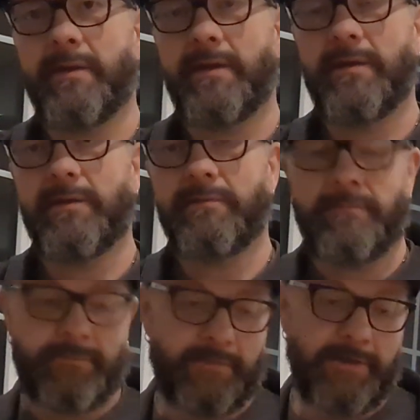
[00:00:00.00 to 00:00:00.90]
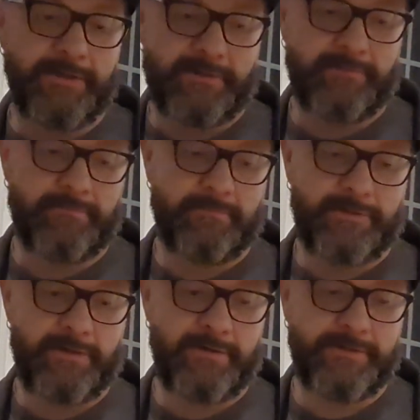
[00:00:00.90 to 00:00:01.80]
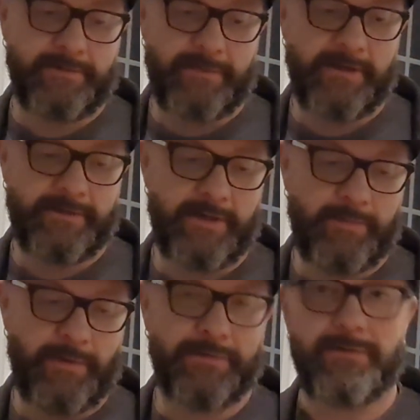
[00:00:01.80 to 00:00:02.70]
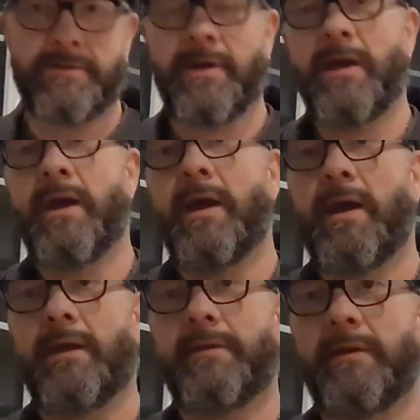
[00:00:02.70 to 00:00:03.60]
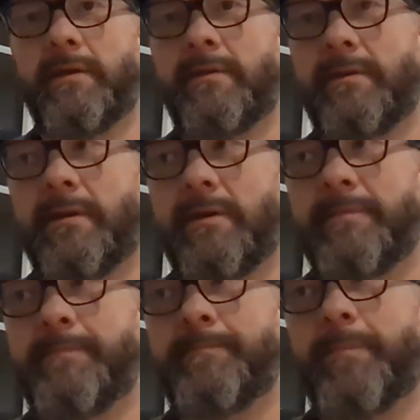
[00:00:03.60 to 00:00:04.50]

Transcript: uh, yes, seriously, we had to take posters. And then um,